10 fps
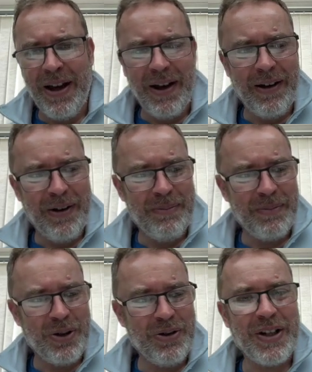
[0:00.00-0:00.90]

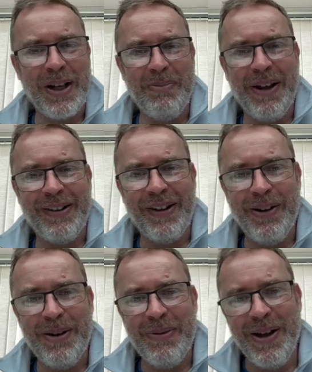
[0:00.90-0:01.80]
Could take a bit of
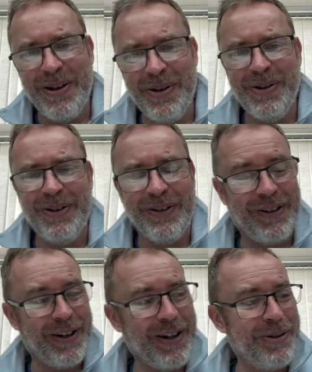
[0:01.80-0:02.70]
time. I
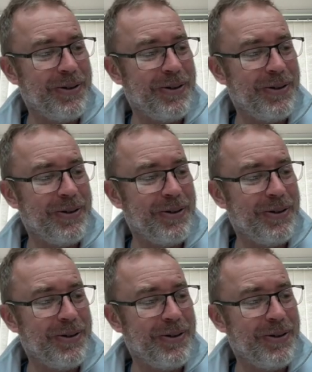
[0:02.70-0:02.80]
don't know,